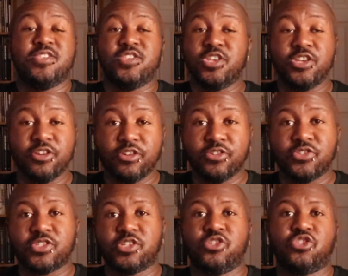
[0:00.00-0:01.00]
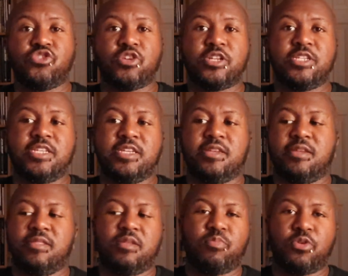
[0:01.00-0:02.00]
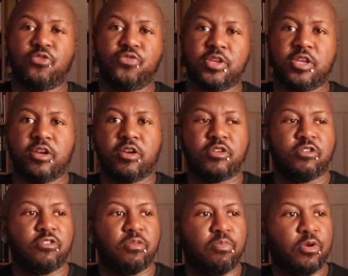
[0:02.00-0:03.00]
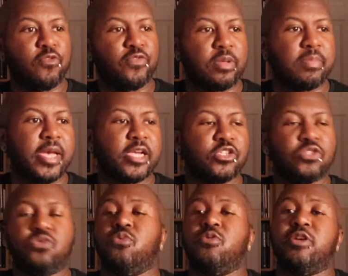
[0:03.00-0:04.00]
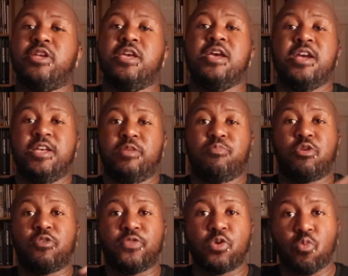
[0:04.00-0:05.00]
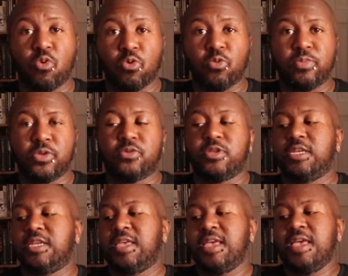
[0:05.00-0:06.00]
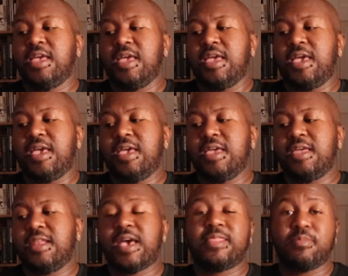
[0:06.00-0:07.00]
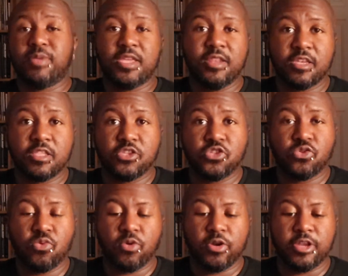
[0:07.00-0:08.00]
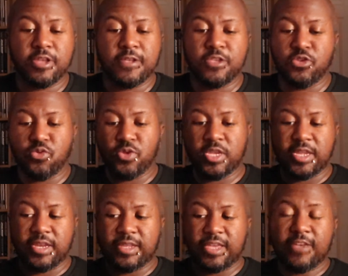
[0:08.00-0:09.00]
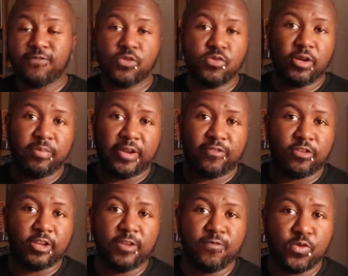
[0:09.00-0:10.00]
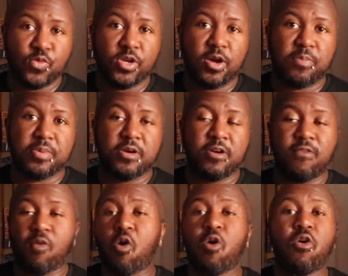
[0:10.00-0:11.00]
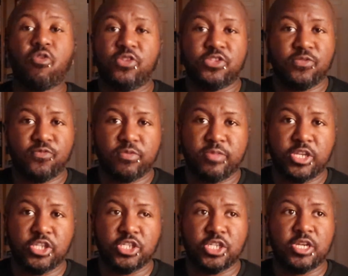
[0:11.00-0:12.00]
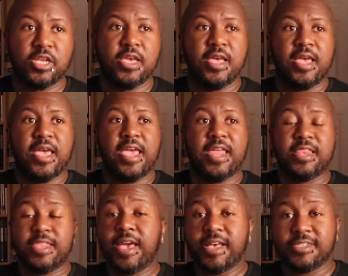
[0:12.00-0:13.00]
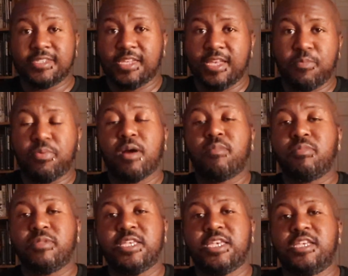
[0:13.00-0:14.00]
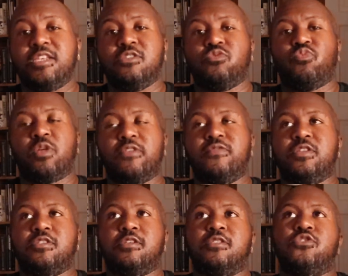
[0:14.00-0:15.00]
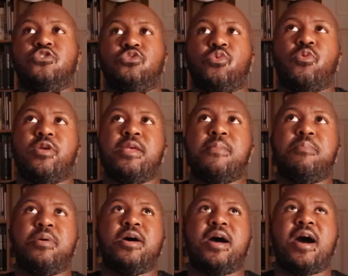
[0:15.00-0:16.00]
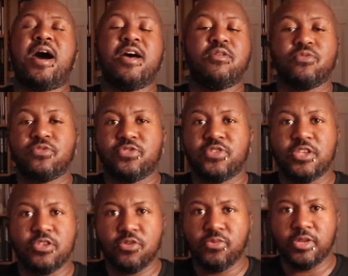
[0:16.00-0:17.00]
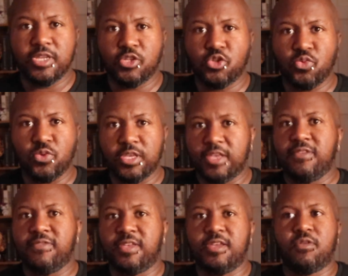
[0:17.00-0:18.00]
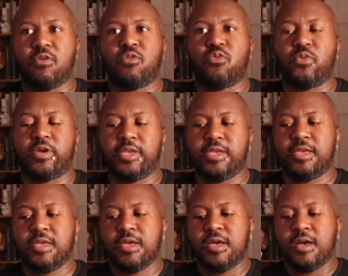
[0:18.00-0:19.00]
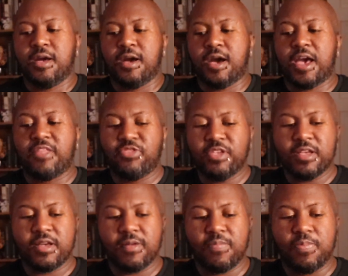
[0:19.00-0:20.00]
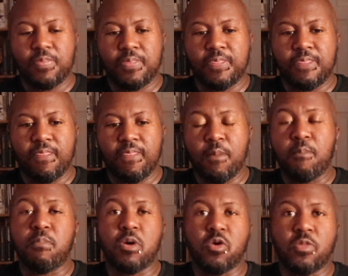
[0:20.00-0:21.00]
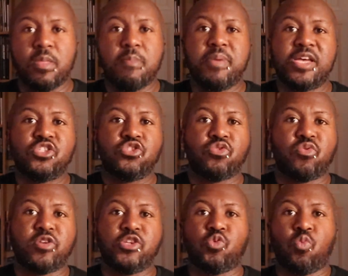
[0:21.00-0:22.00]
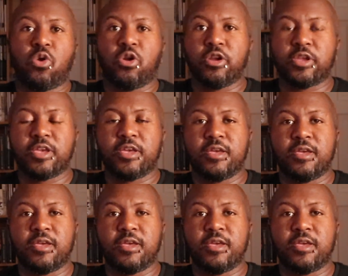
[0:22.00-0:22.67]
years constructing the perfect character, the perfect backstory, the perfect world building, and at the beginning of the story, you get info dump after info dump of all this information. And yes, it probably is relevant to the story, but I don't think you need to give it all away. I think the best stories work,